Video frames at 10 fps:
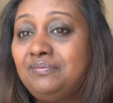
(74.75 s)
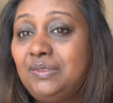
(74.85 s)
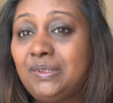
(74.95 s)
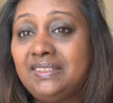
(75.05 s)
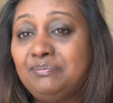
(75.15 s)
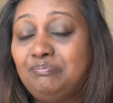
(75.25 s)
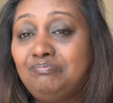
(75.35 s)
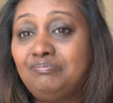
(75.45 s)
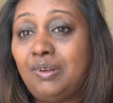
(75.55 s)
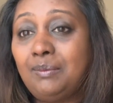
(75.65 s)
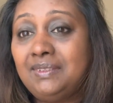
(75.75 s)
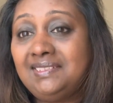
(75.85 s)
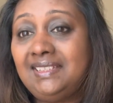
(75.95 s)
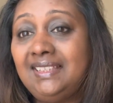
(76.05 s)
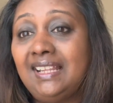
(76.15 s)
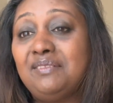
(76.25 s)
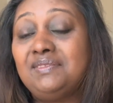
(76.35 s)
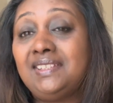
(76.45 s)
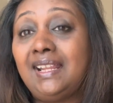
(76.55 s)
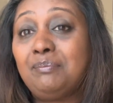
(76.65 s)
you can probably see that I've
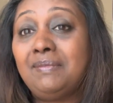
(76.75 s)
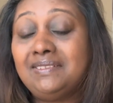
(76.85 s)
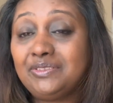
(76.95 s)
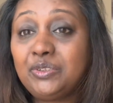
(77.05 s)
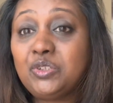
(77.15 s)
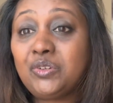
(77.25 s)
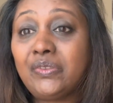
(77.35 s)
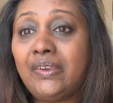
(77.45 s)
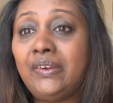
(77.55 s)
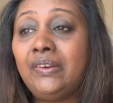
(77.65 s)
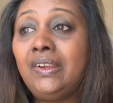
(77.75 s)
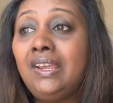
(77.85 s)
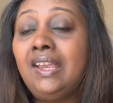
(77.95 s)
set up my serger there.